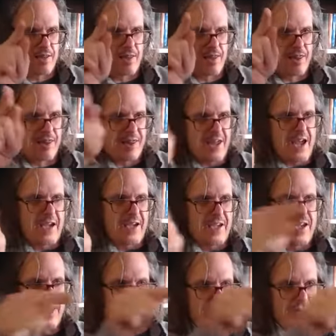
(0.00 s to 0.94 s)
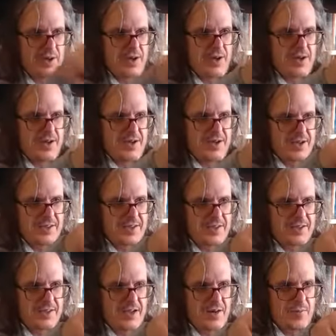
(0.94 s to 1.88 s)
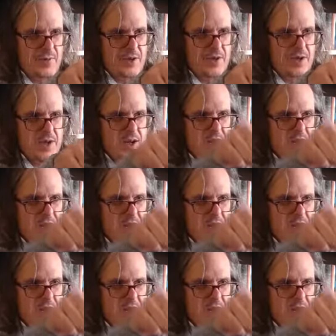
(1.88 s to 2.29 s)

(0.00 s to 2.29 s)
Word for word: that camera and not this camera.